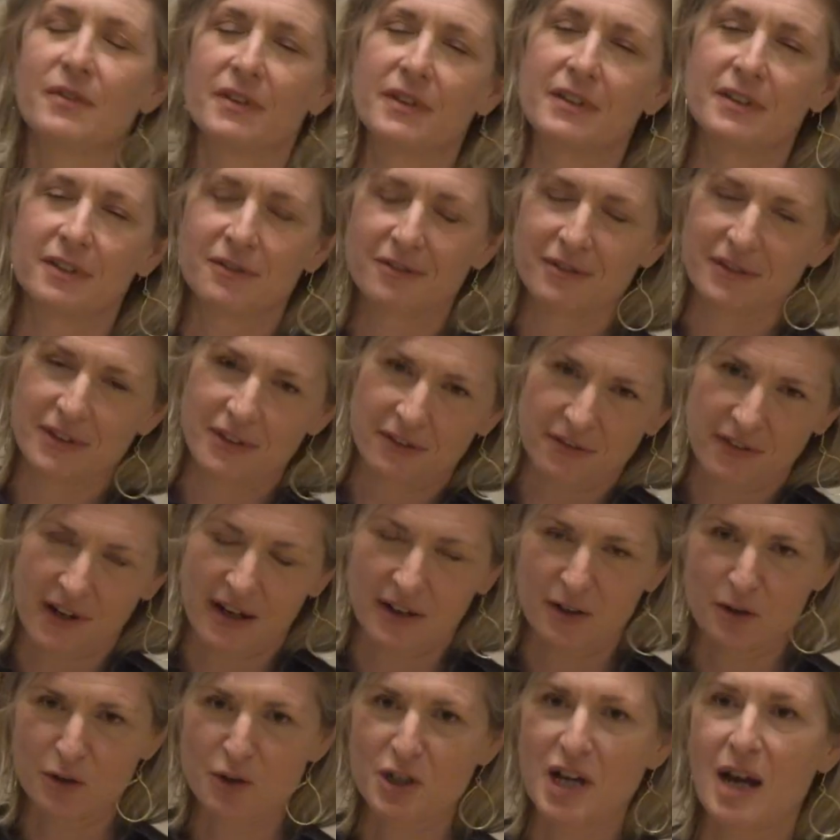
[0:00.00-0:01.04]
the
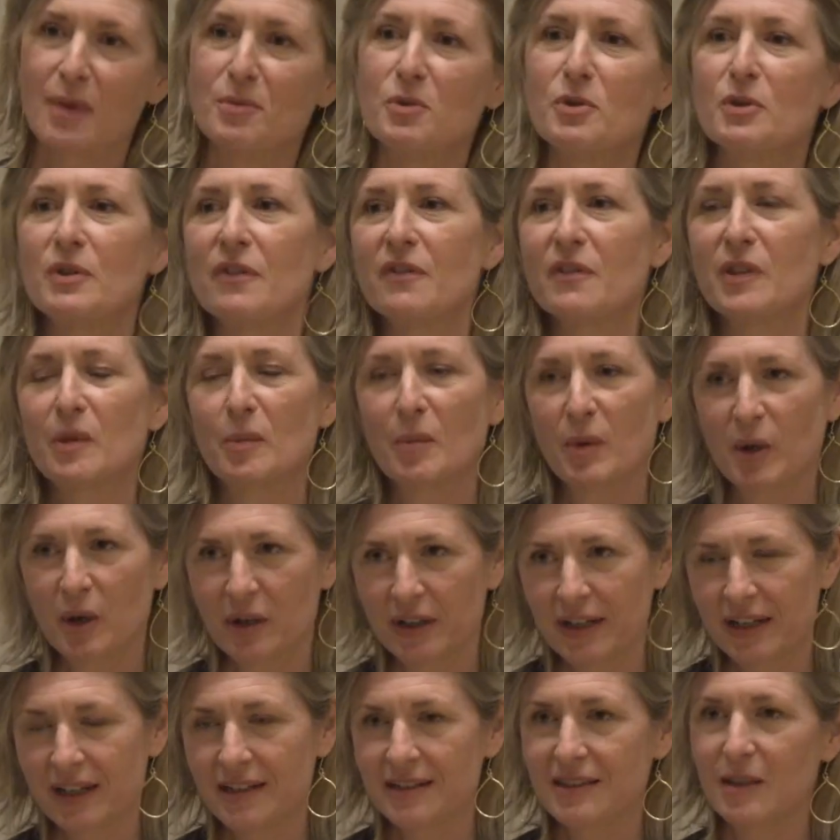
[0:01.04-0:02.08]
final chapter of the
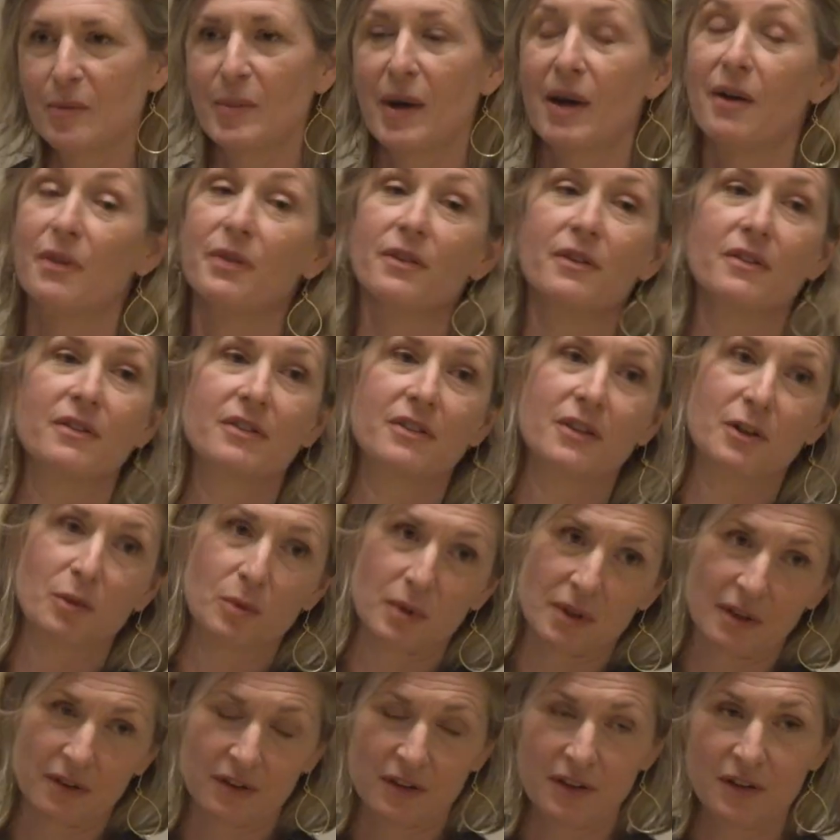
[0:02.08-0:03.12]
book is about
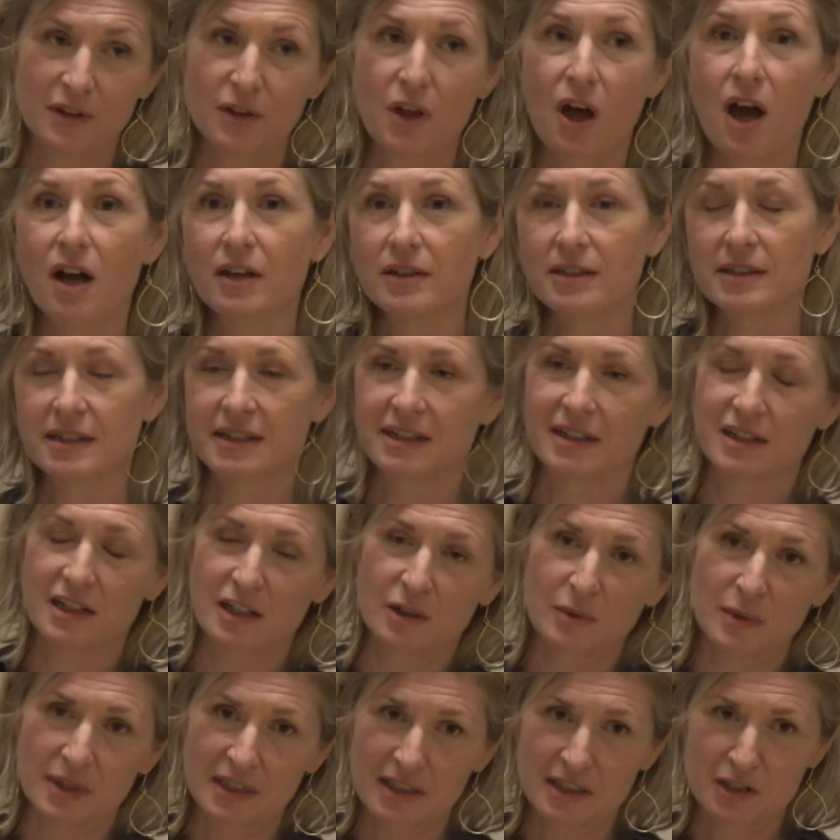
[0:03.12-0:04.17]
the
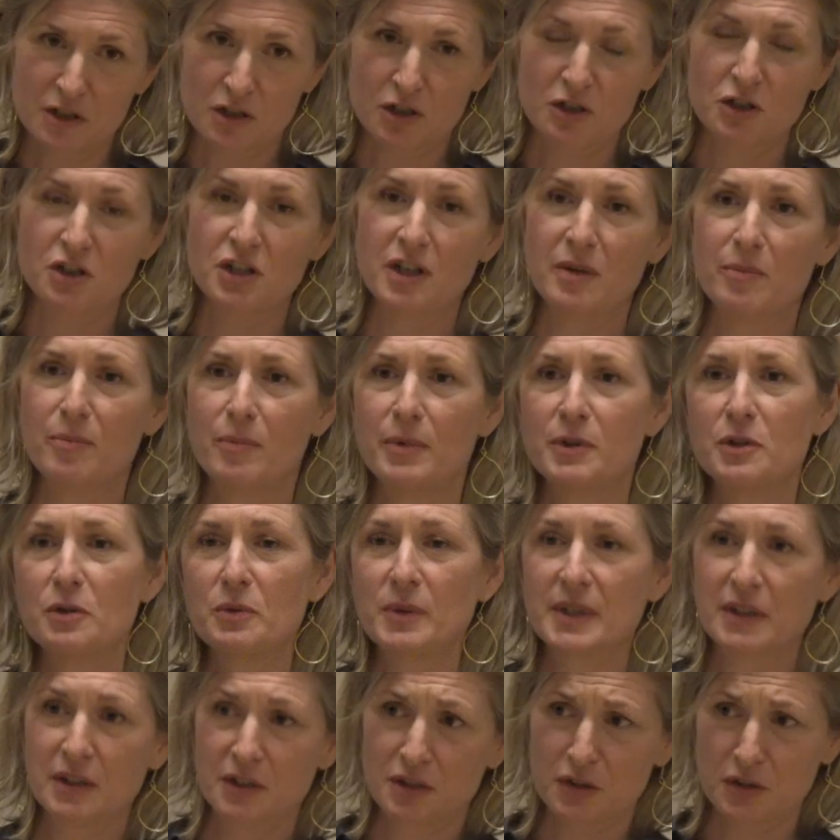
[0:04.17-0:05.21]
long-standing relationship
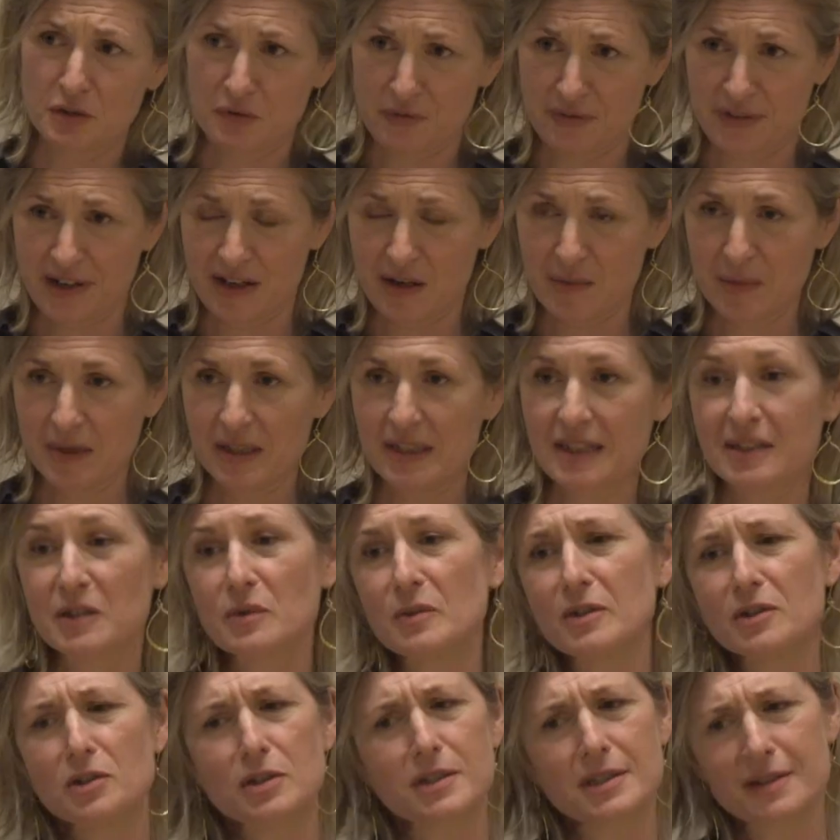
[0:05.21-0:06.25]
between the two
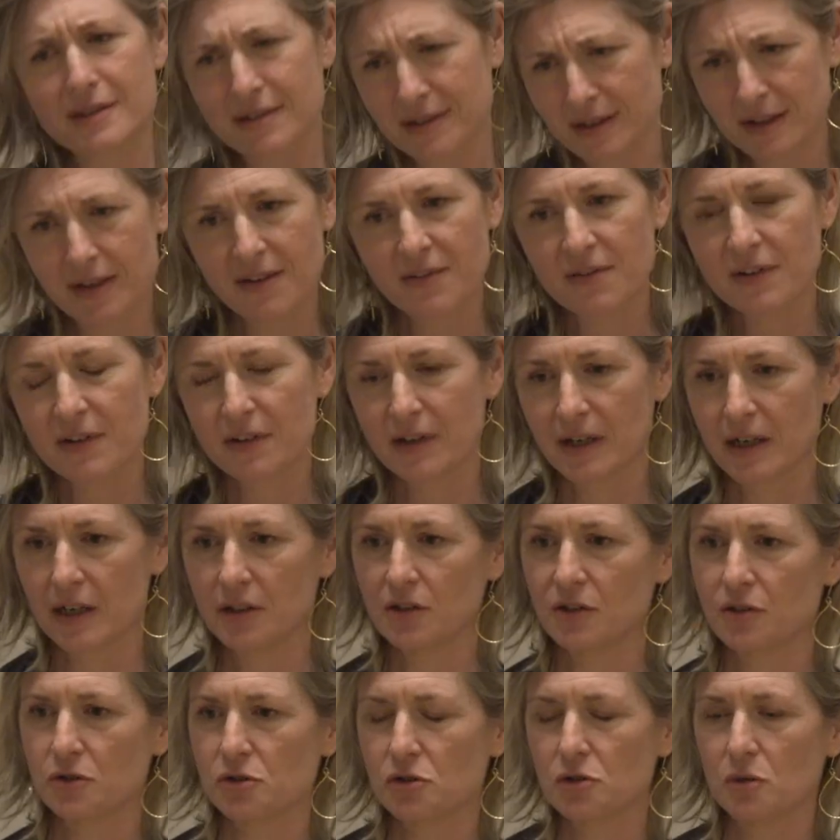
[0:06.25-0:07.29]
families, which is very
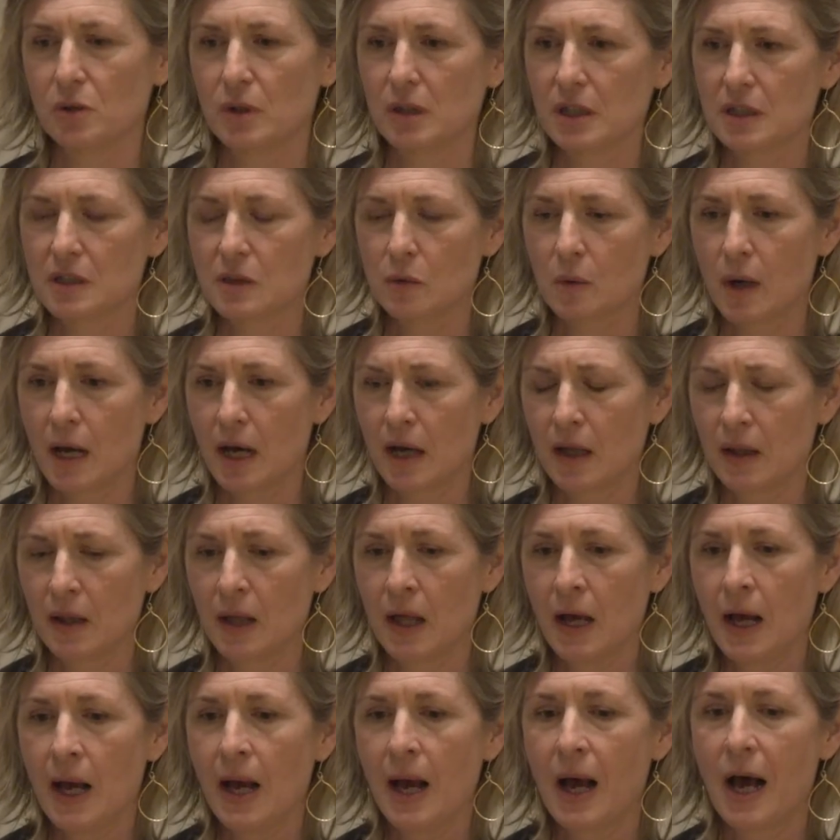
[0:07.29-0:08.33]
unusual as
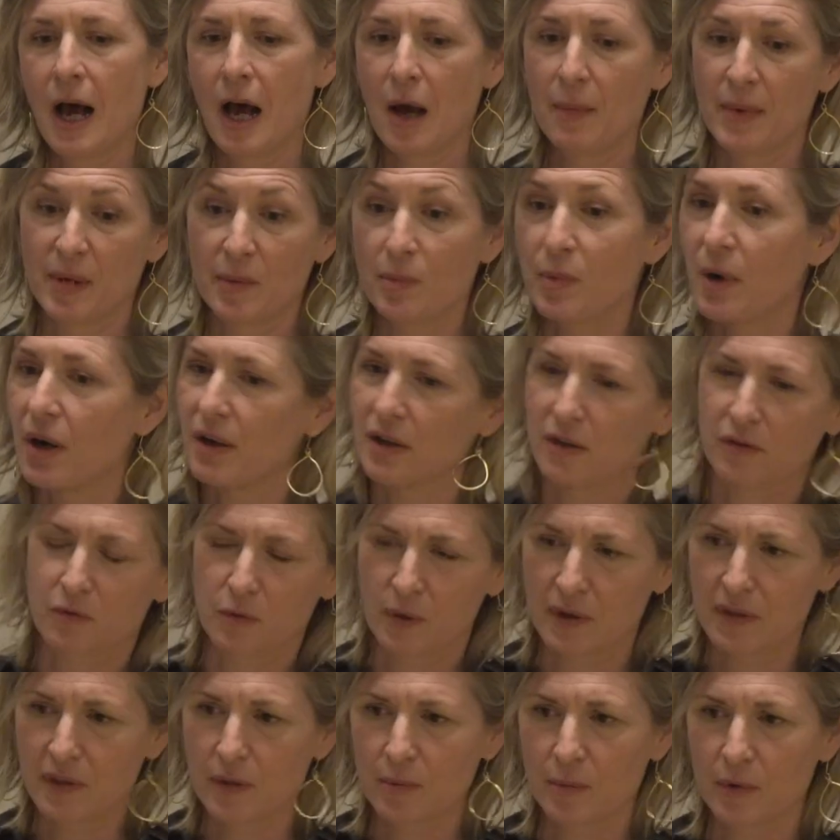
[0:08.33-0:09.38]
well, and part
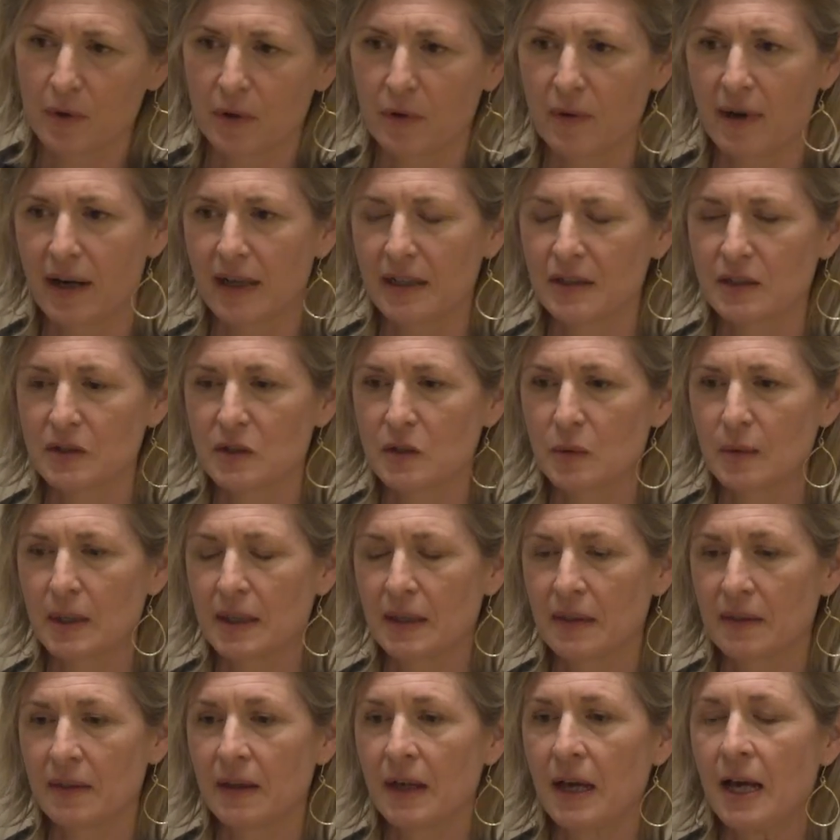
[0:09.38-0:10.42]
of what the book reckons
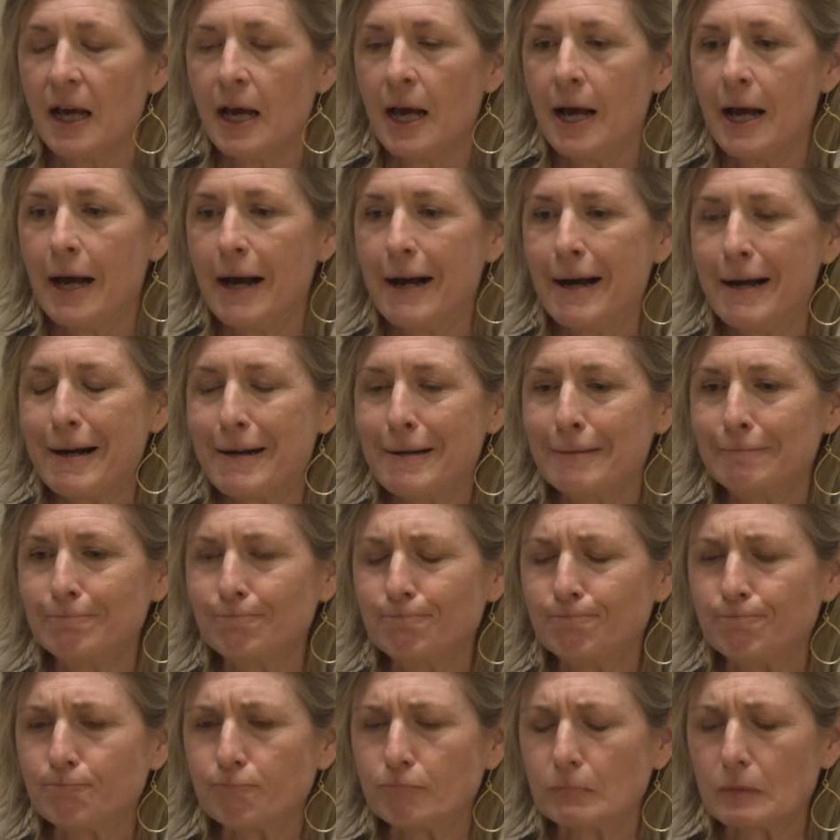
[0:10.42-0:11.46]
with.
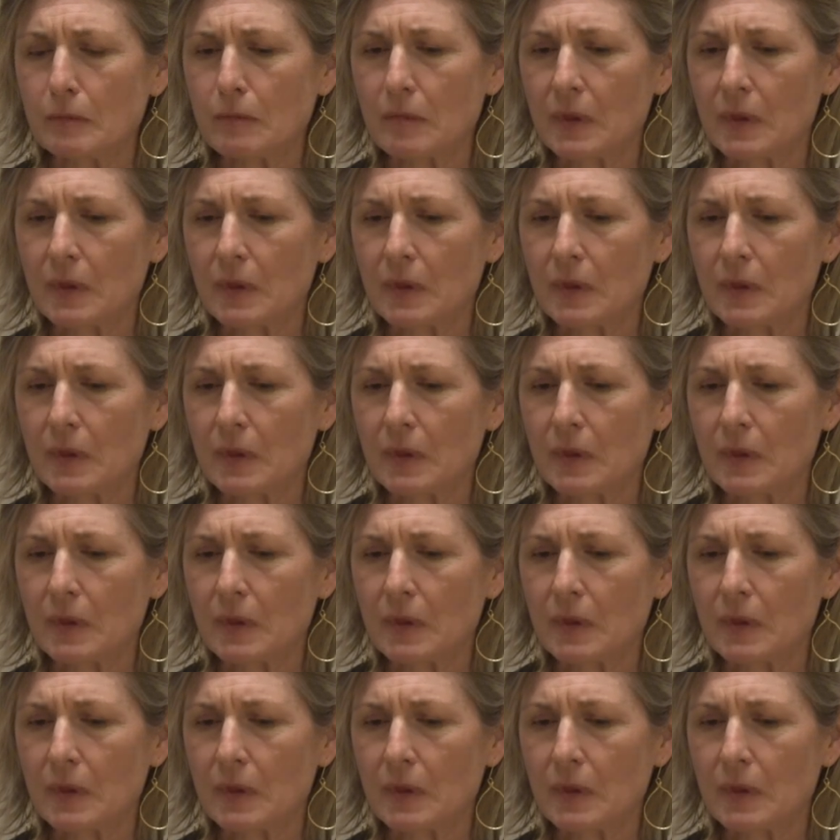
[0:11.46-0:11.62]
But